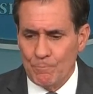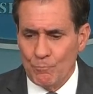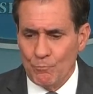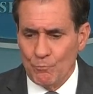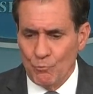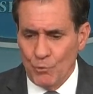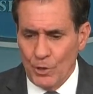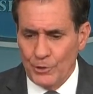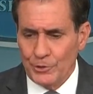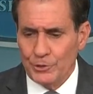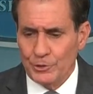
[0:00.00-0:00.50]

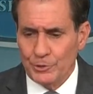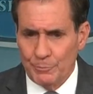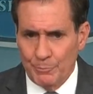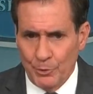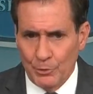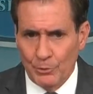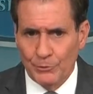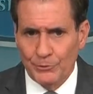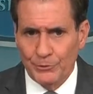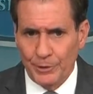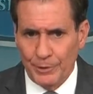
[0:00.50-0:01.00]
Russia's
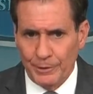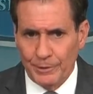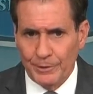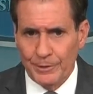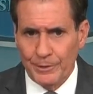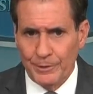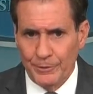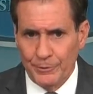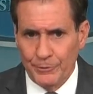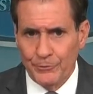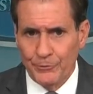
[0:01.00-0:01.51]
military
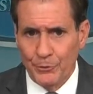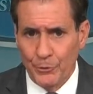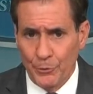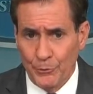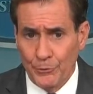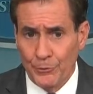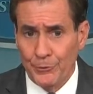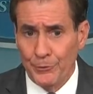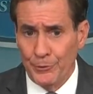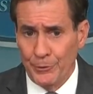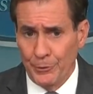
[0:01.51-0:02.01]
leaders know
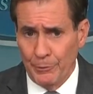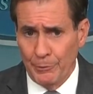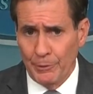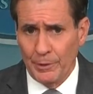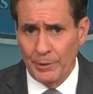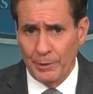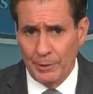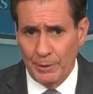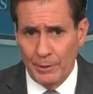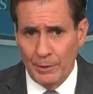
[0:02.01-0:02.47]
they're doing,